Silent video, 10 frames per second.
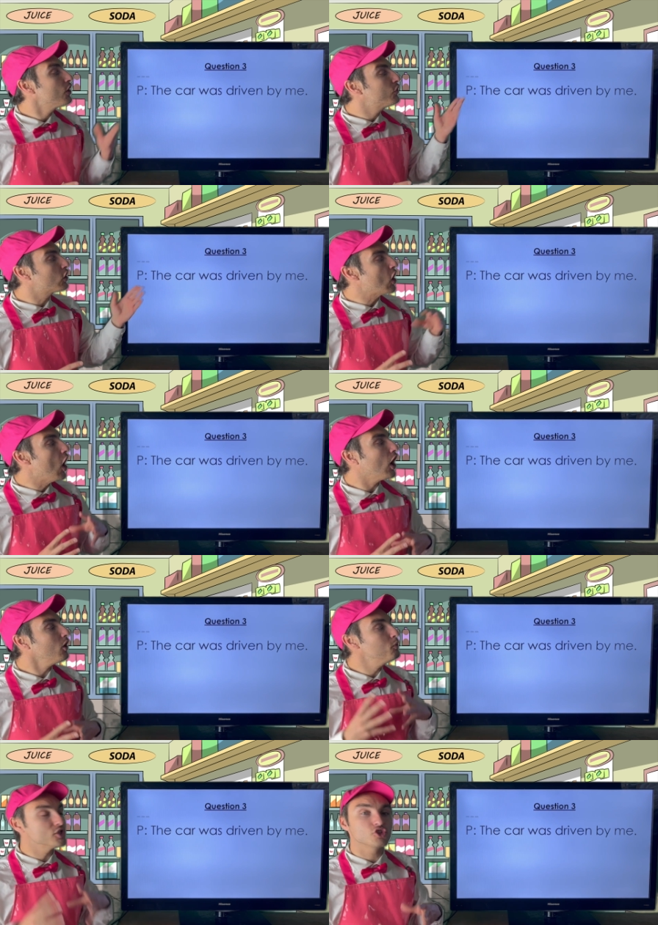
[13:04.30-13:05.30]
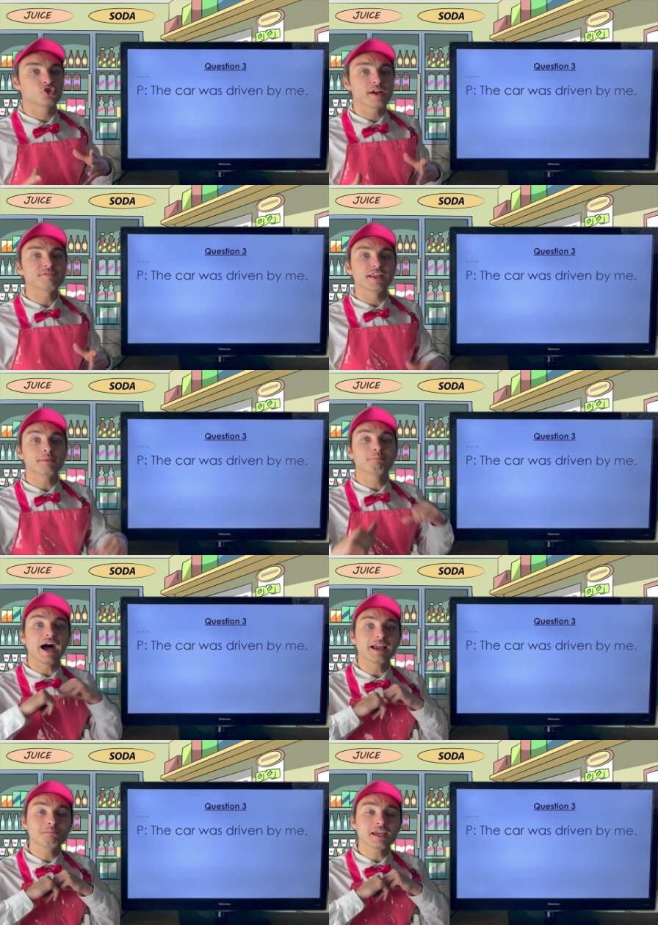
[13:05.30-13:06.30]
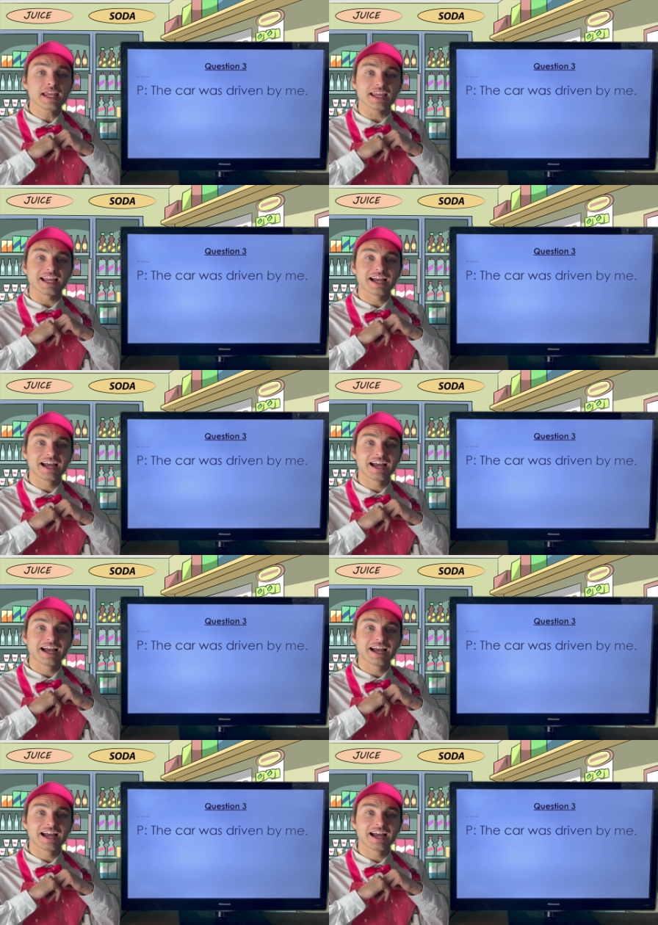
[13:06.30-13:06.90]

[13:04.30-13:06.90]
The car was driven by me.